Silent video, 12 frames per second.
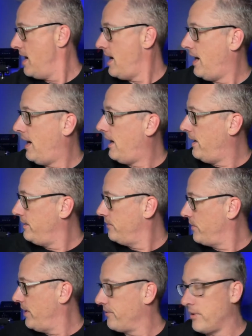on
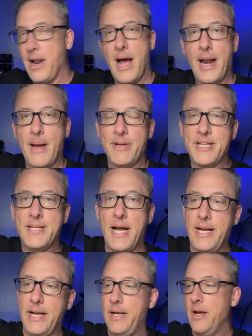whether or not I'm
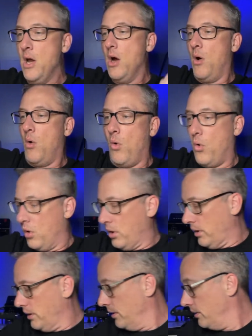excited
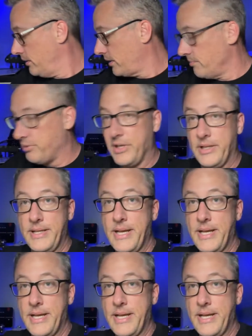or completely